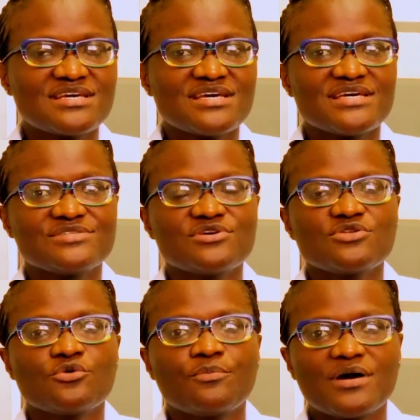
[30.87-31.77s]
is when
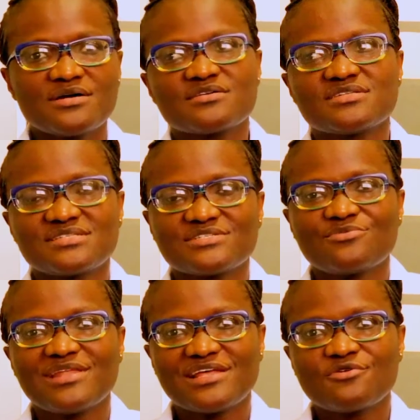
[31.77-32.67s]
your pancreas, there's
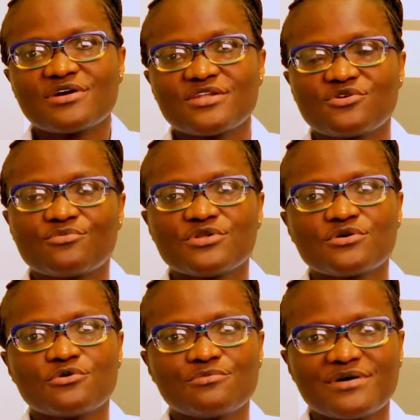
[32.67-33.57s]
normally an organ in your body
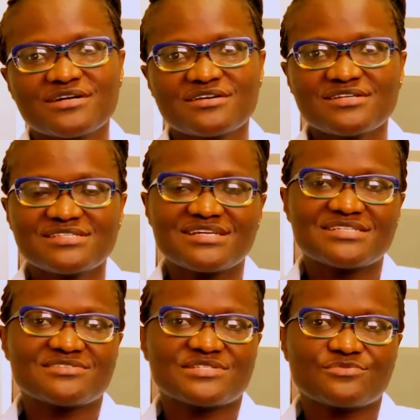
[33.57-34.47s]
called pancreas that is
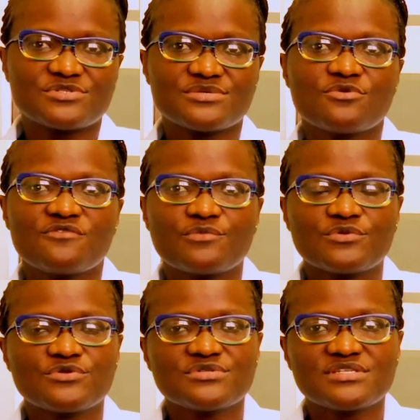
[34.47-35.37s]
responsible for
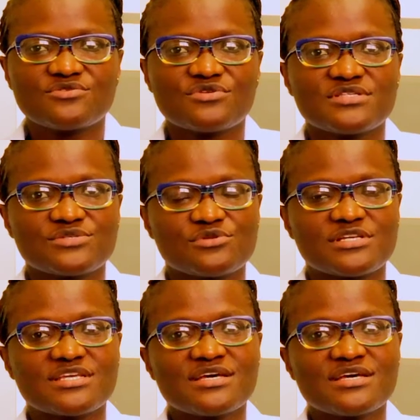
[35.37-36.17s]
producing insulin.